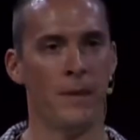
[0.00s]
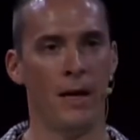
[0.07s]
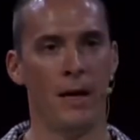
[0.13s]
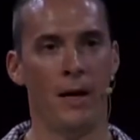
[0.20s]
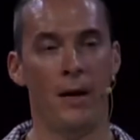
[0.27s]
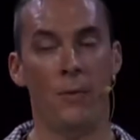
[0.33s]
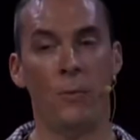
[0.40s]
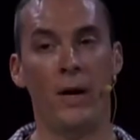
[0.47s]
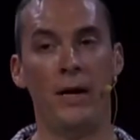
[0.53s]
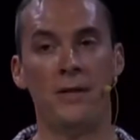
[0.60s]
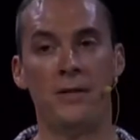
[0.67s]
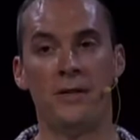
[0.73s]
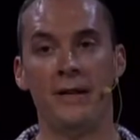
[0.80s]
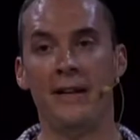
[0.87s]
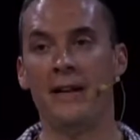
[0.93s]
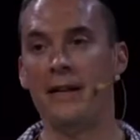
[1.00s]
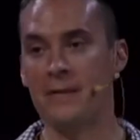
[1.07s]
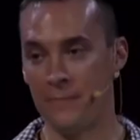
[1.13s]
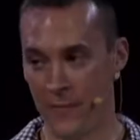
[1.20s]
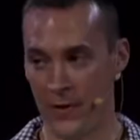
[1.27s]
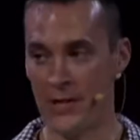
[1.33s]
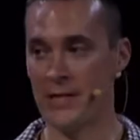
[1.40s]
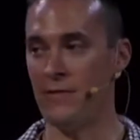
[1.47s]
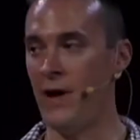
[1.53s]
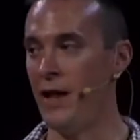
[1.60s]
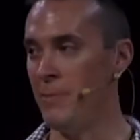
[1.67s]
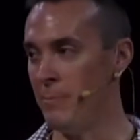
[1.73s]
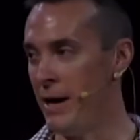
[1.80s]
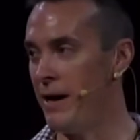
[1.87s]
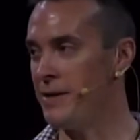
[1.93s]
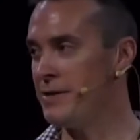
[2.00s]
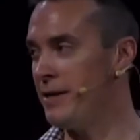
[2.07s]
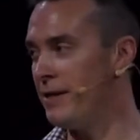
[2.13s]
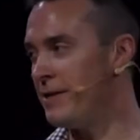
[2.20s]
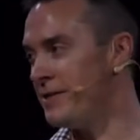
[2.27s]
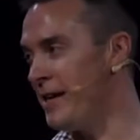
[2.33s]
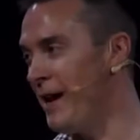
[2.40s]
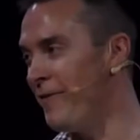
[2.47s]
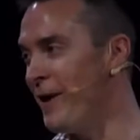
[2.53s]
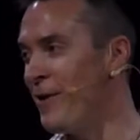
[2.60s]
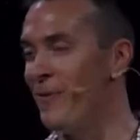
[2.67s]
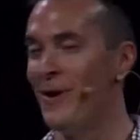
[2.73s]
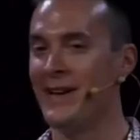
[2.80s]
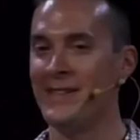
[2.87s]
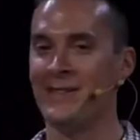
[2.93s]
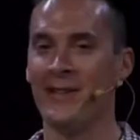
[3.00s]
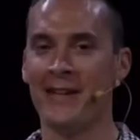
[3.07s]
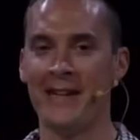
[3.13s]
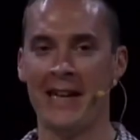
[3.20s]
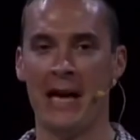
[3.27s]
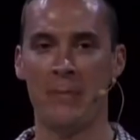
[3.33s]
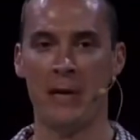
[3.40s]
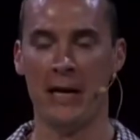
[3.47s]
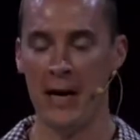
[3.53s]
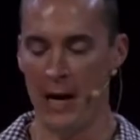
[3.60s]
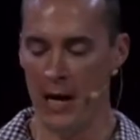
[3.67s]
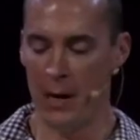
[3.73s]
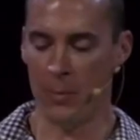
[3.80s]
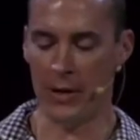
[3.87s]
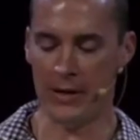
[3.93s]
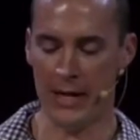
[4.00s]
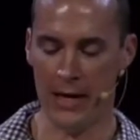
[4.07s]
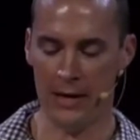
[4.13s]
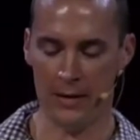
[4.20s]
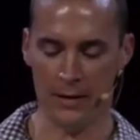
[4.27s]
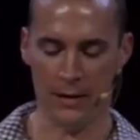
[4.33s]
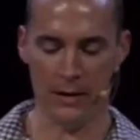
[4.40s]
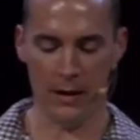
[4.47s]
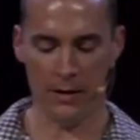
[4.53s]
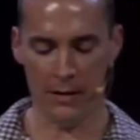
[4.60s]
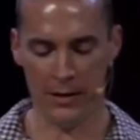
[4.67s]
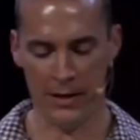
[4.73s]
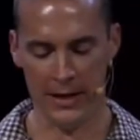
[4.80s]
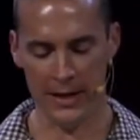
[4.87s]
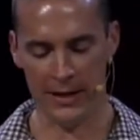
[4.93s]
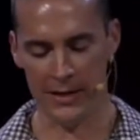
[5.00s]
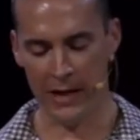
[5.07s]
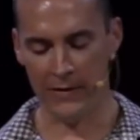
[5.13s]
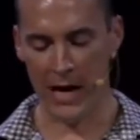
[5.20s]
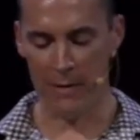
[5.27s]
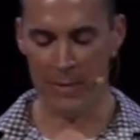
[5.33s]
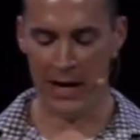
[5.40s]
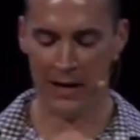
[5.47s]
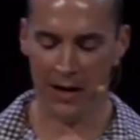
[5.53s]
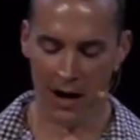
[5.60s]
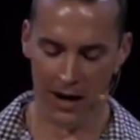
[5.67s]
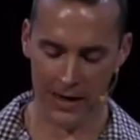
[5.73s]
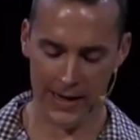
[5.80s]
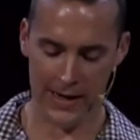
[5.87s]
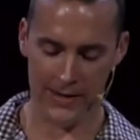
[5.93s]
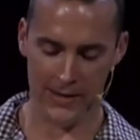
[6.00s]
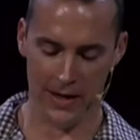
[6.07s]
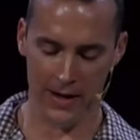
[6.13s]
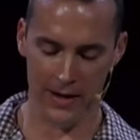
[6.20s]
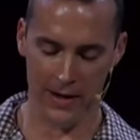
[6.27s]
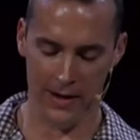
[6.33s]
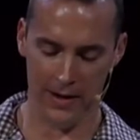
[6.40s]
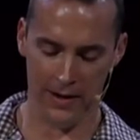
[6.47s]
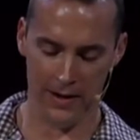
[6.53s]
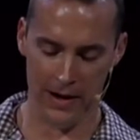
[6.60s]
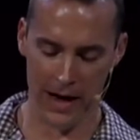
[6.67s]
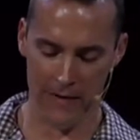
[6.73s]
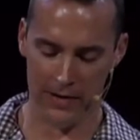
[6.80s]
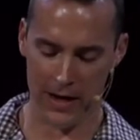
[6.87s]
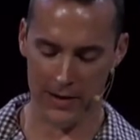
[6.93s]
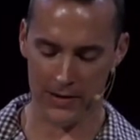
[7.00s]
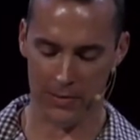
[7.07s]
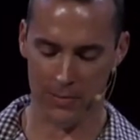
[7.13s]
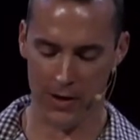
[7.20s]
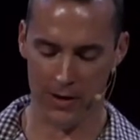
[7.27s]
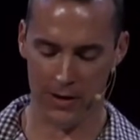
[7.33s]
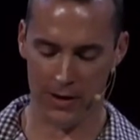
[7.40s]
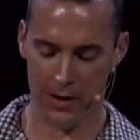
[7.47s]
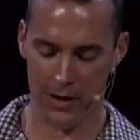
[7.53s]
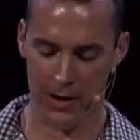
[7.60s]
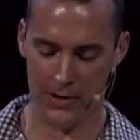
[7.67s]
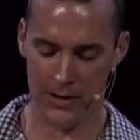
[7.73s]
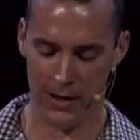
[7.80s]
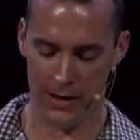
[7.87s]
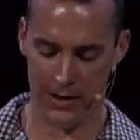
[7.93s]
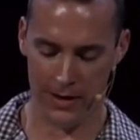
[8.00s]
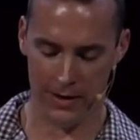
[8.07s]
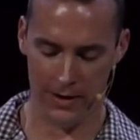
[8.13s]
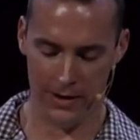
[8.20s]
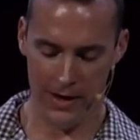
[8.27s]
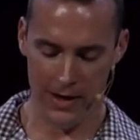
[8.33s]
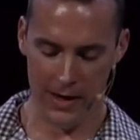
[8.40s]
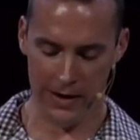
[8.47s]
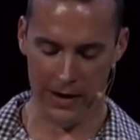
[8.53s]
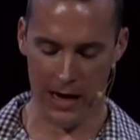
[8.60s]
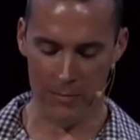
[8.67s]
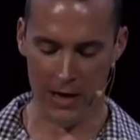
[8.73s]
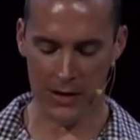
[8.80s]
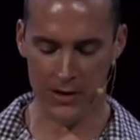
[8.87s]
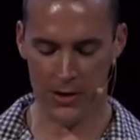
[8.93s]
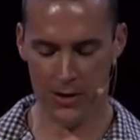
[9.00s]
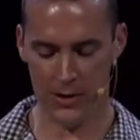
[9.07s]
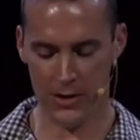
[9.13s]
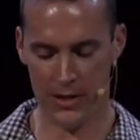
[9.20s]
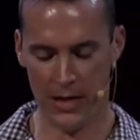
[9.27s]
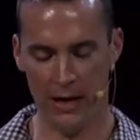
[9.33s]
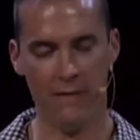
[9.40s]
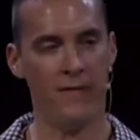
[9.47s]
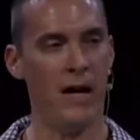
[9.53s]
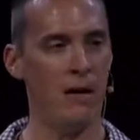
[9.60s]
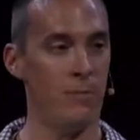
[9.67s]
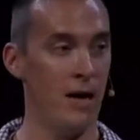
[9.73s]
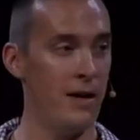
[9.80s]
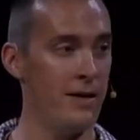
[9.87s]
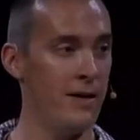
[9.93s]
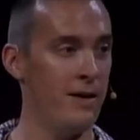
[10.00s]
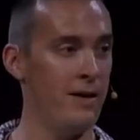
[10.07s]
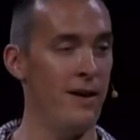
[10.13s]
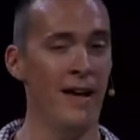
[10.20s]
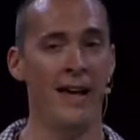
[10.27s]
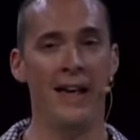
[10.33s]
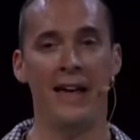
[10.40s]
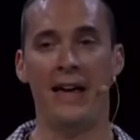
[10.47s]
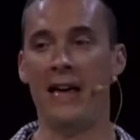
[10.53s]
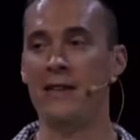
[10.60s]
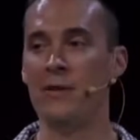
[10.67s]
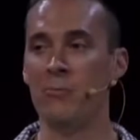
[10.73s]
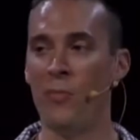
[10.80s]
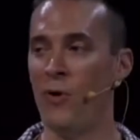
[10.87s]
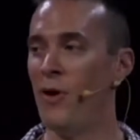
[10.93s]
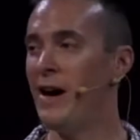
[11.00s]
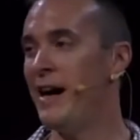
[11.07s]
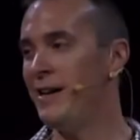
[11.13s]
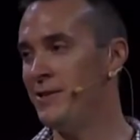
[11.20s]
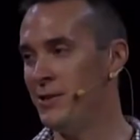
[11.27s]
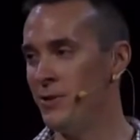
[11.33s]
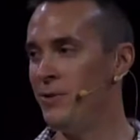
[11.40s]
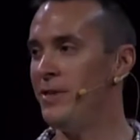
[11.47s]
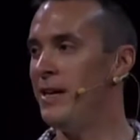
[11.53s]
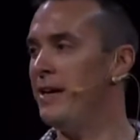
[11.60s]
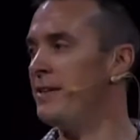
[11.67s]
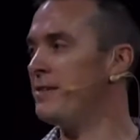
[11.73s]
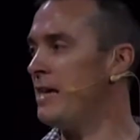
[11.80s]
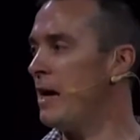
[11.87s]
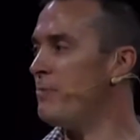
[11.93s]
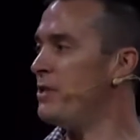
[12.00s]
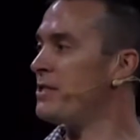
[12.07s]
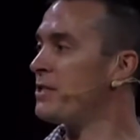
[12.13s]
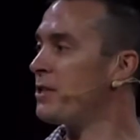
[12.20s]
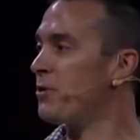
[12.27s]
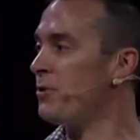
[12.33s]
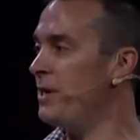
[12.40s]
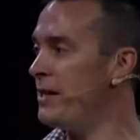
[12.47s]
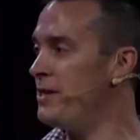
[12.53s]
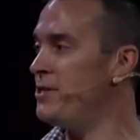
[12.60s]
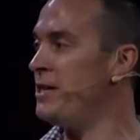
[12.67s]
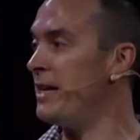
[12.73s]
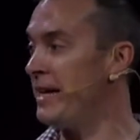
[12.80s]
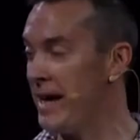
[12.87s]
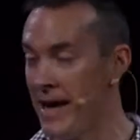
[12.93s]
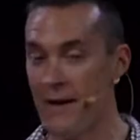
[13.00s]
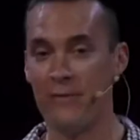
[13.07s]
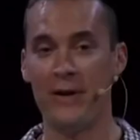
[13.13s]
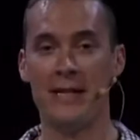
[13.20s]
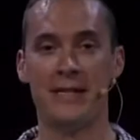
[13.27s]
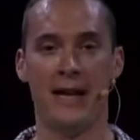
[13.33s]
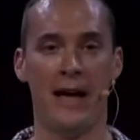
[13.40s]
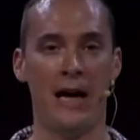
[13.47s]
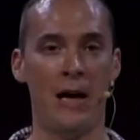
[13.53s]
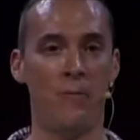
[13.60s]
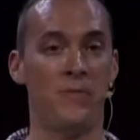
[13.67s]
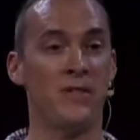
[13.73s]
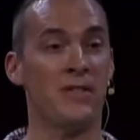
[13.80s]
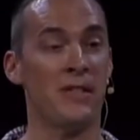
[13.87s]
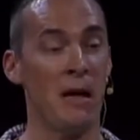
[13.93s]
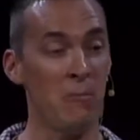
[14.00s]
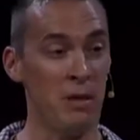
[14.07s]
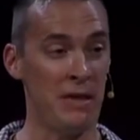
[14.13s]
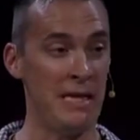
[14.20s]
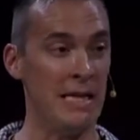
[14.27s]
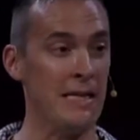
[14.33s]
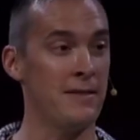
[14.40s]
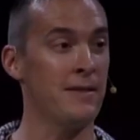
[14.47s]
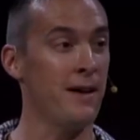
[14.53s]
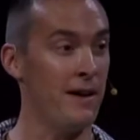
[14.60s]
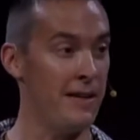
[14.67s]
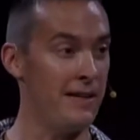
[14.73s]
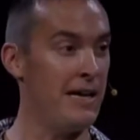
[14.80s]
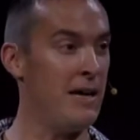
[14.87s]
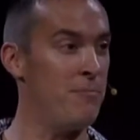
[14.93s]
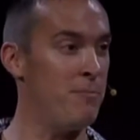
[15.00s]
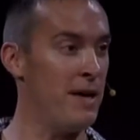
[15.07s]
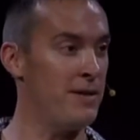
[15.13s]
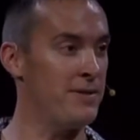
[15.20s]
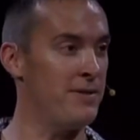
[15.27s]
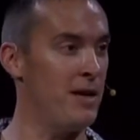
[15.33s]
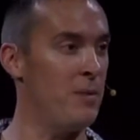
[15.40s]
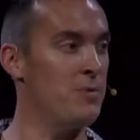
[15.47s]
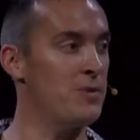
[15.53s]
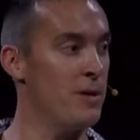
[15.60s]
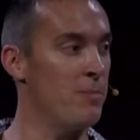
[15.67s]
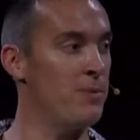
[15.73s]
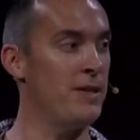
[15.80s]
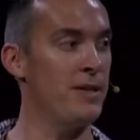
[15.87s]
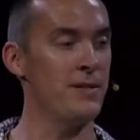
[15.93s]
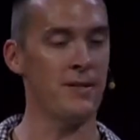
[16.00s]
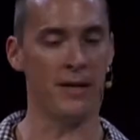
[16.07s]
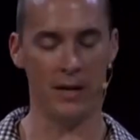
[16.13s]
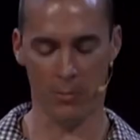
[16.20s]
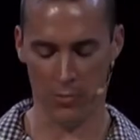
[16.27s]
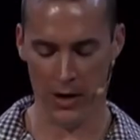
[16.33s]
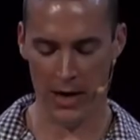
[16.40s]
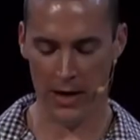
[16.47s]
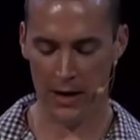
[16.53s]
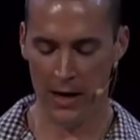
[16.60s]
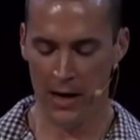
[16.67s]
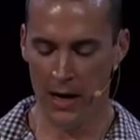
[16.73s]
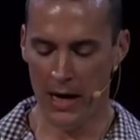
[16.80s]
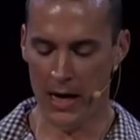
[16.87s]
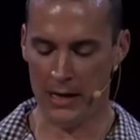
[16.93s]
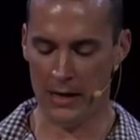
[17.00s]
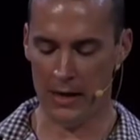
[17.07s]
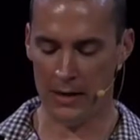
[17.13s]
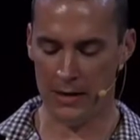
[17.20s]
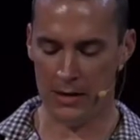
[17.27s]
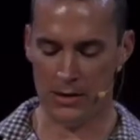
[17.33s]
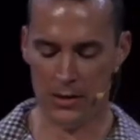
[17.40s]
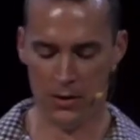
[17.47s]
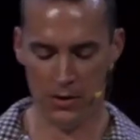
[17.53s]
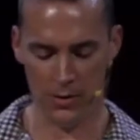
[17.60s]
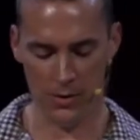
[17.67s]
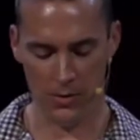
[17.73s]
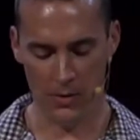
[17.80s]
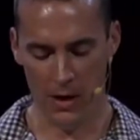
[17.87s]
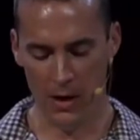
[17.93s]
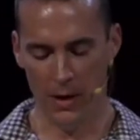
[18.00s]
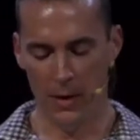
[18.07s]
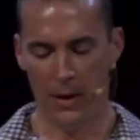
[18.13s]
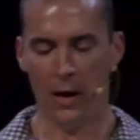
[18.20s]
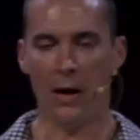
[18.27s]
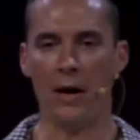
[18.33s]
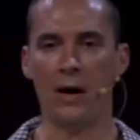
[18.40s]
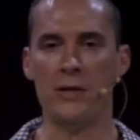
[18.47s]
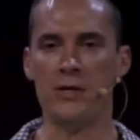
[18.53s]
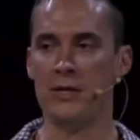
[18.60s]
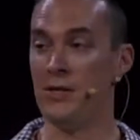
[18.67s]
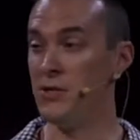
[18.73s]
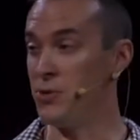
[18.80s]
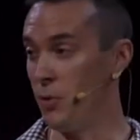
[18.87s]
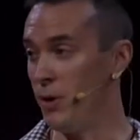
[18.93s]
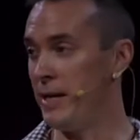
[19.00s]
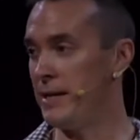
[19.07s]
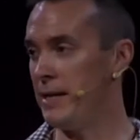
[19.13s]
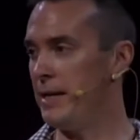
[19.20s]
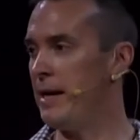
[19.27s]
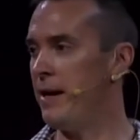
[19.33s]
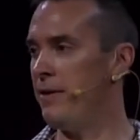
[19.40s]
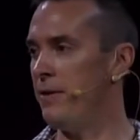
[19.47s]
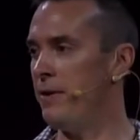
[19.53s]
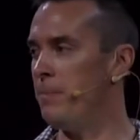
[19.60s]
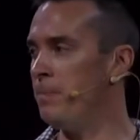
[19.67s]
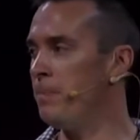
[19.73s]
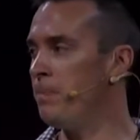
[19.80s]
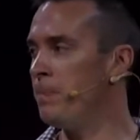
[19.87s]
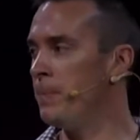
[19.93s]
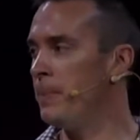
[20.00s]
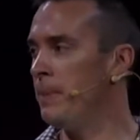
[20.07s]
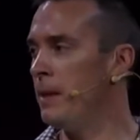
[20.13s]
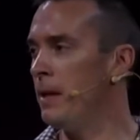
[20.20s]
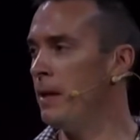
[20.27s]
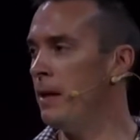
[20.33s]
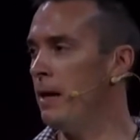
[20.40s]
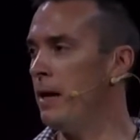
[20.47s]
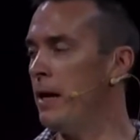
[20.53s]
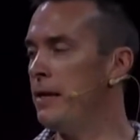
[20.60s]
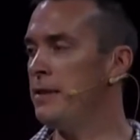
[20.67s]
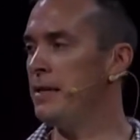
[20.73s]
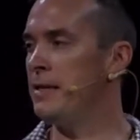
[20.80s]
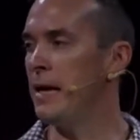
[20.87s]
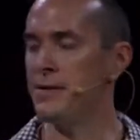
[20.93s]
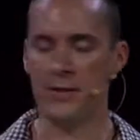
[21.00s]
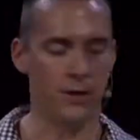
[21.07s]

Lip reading: which is, first of all, embarrassing because everyone is looking at me. But then the other thing is I've got my car keys on here. I've got some other cards on here. I got my church key fob on here. And the more I do this, I'm just cringing every time. Something's going to get messed up. Something's going to break. And yet the two are just joined together. And I think that's a good